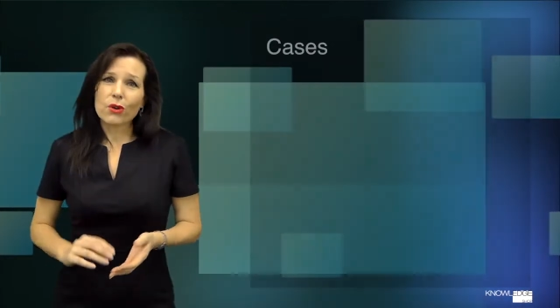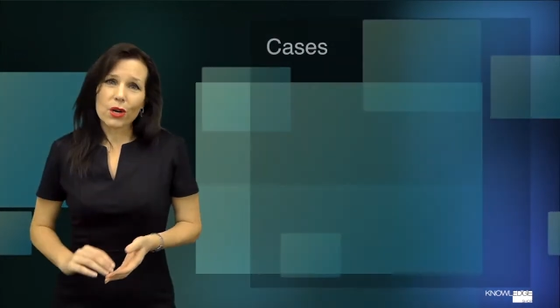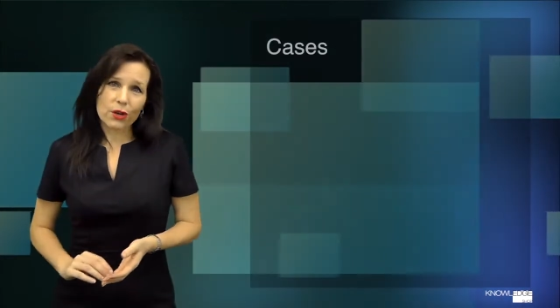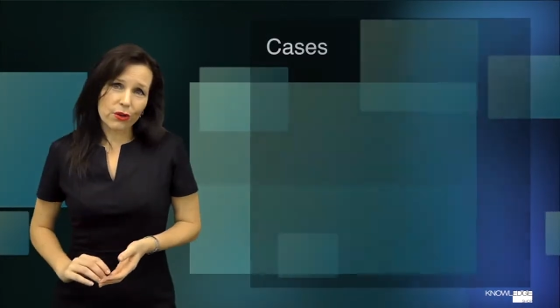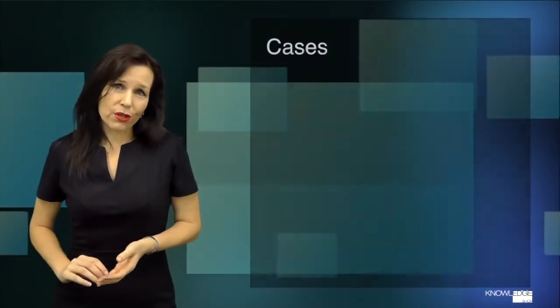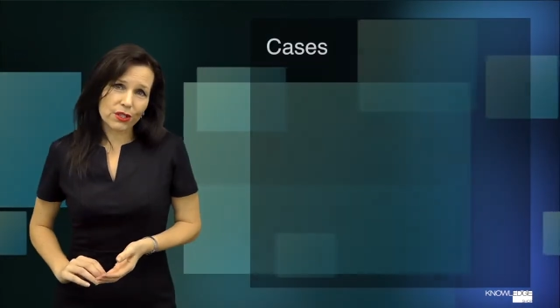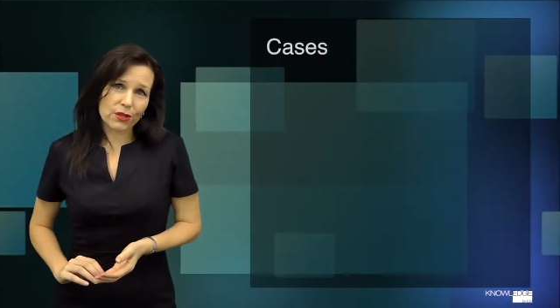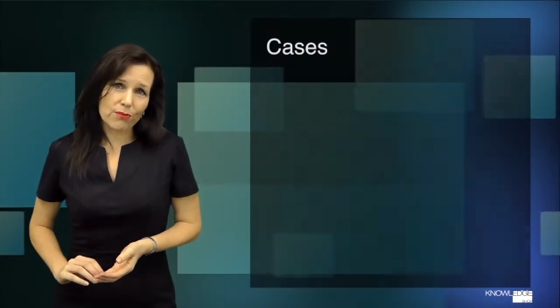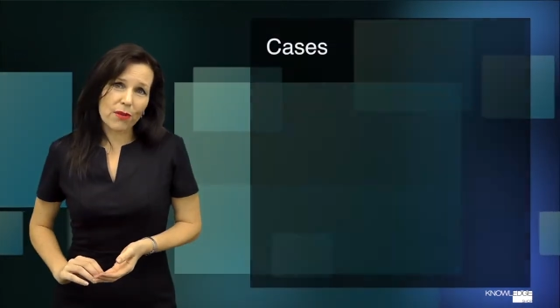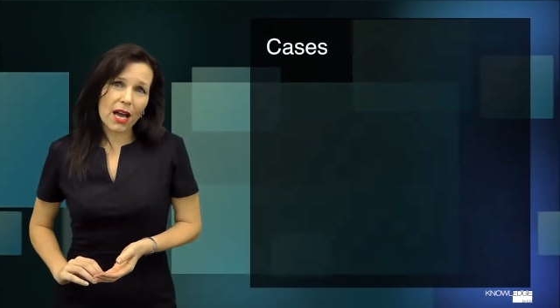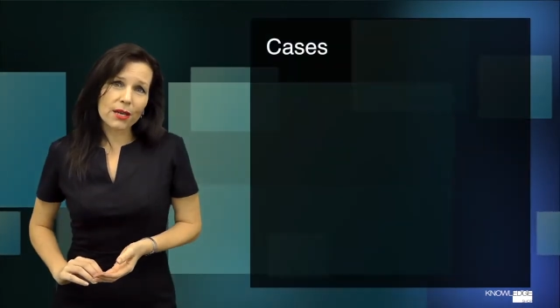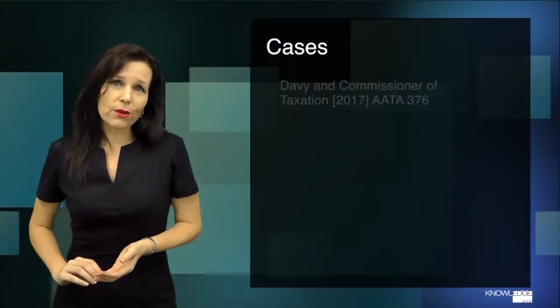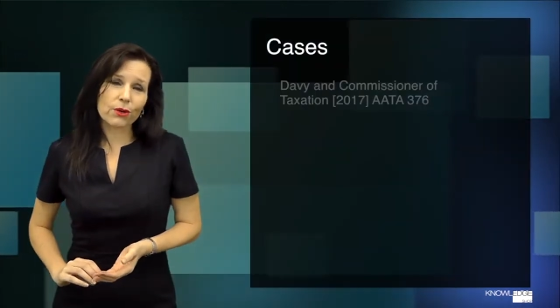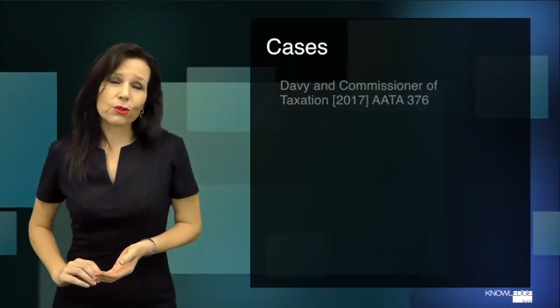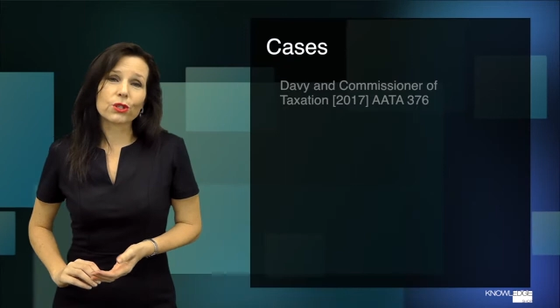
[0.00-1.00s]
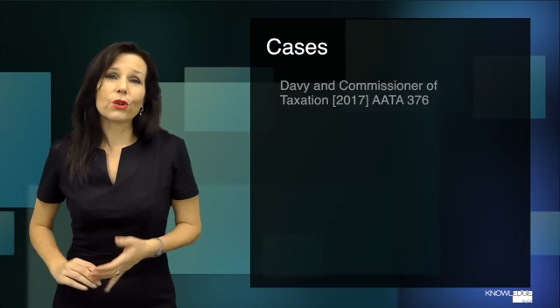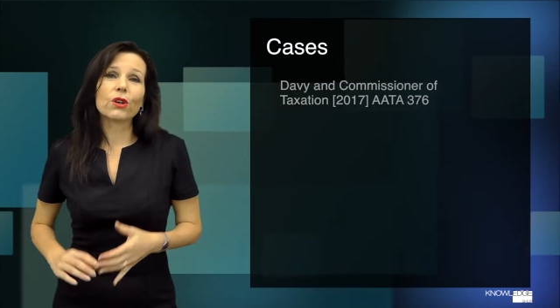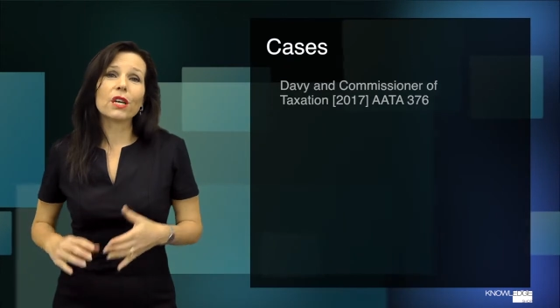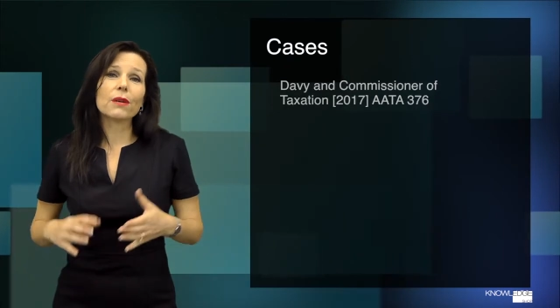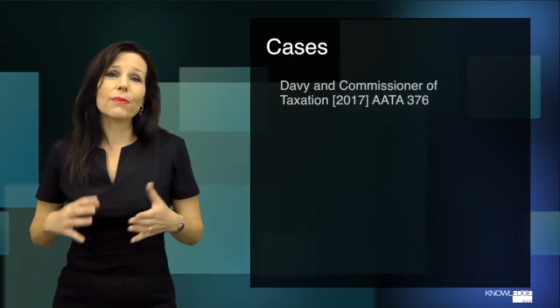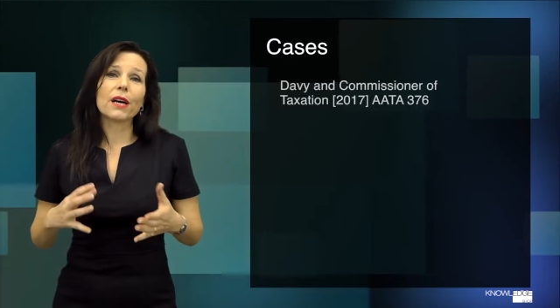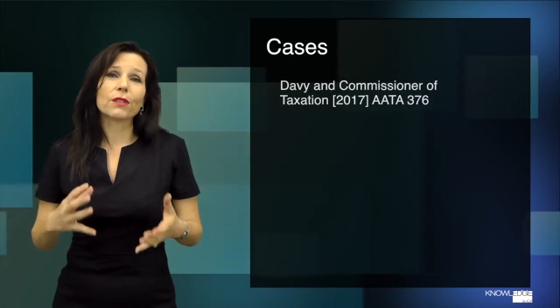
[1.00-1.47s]
across to Michael,
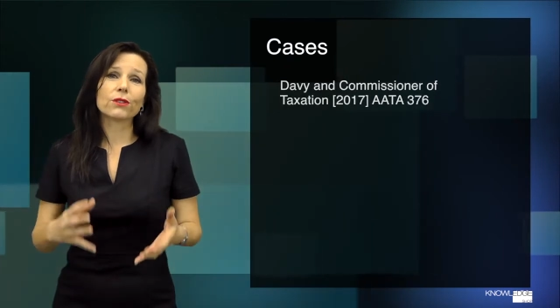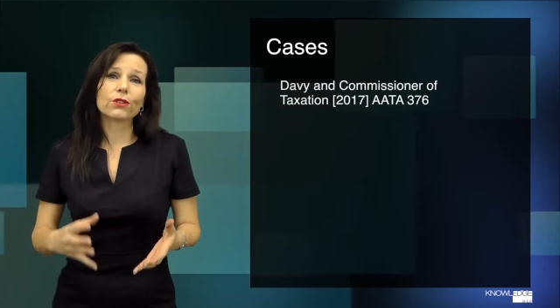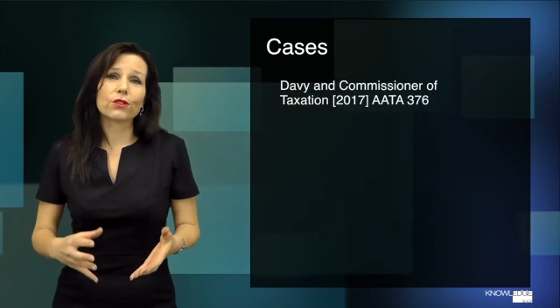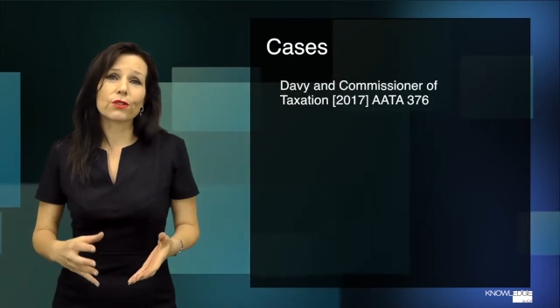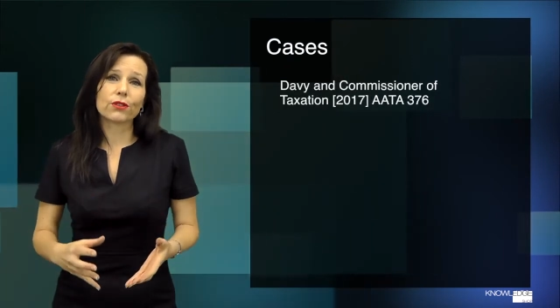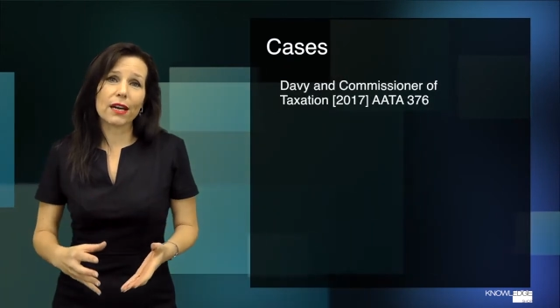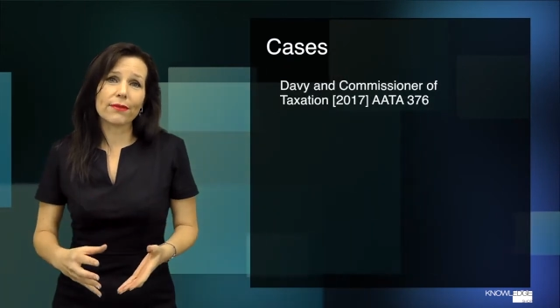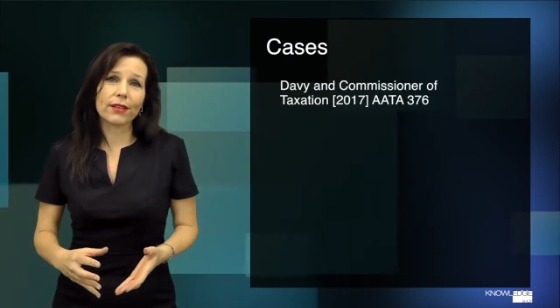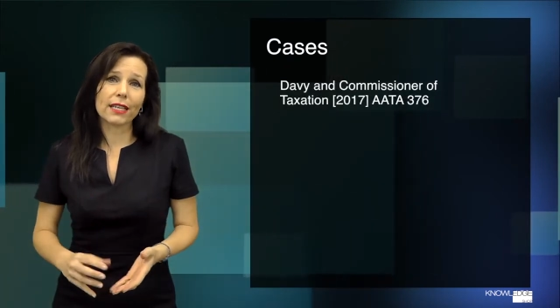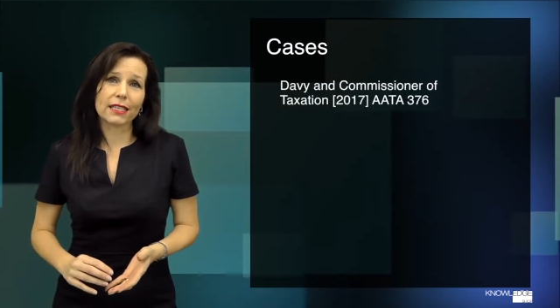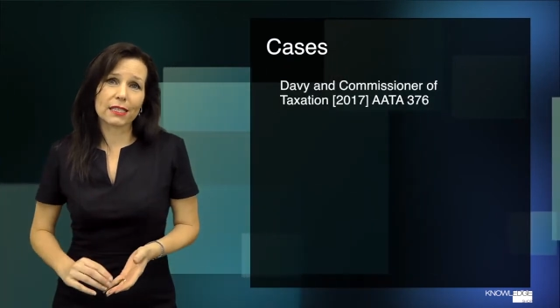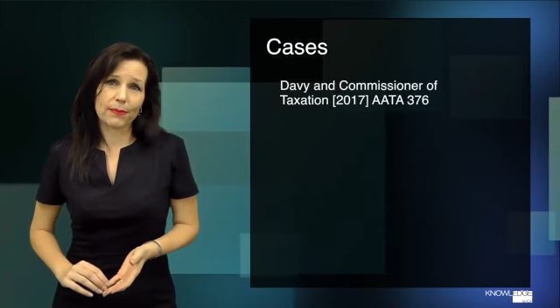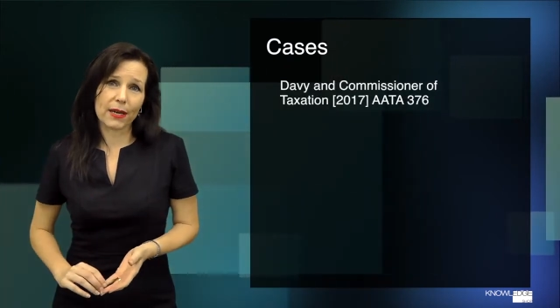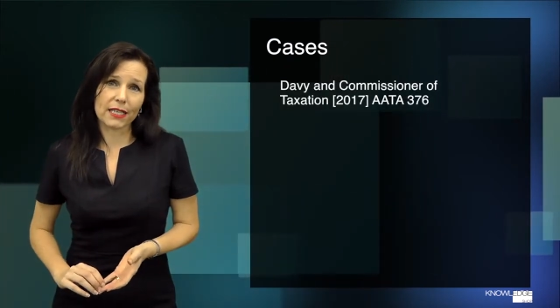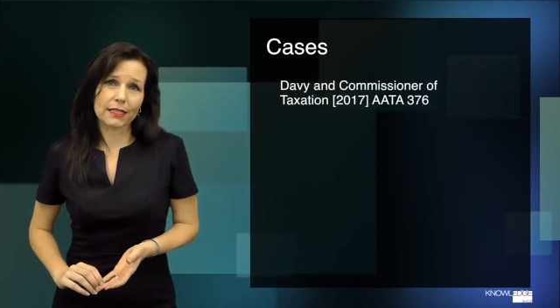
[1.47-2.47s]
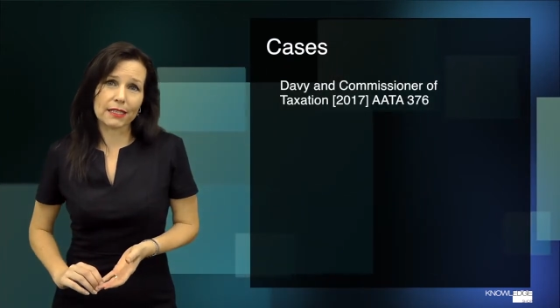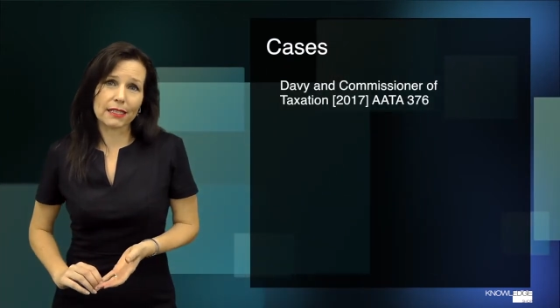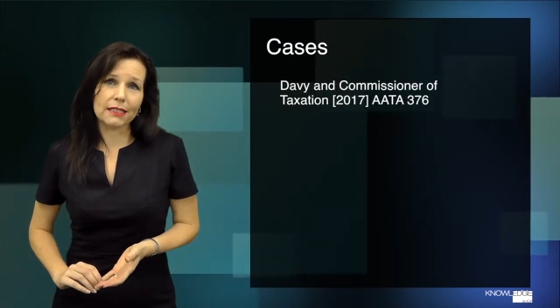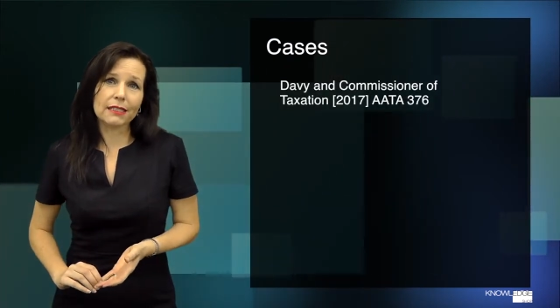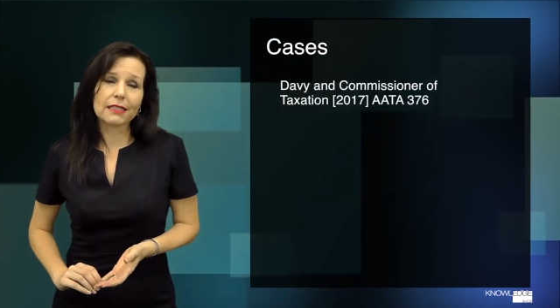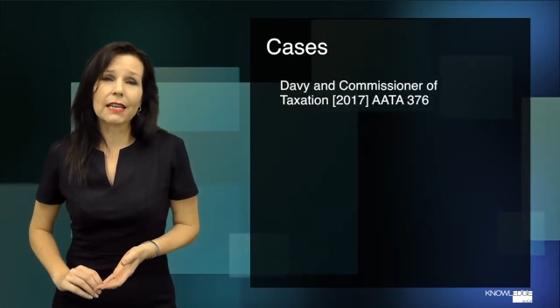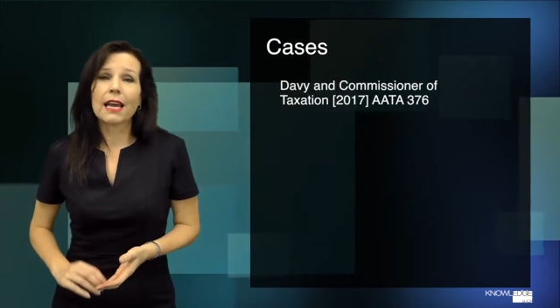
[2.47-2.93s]
talking about travel
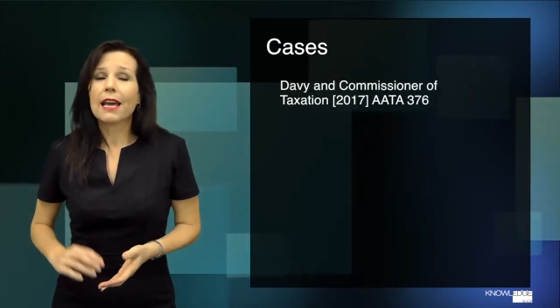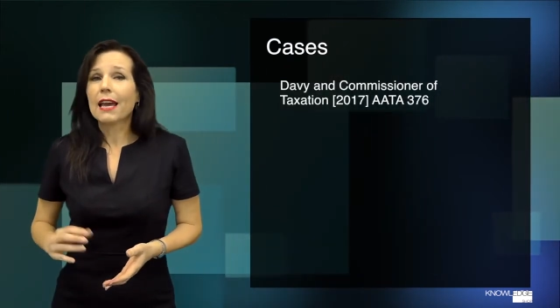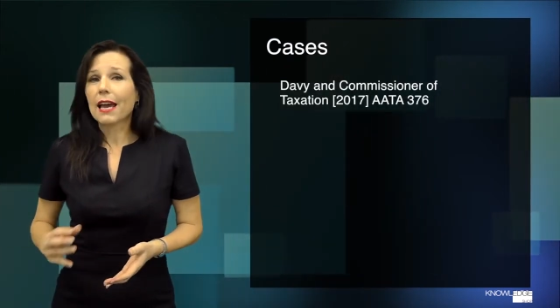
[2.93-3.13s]
expenses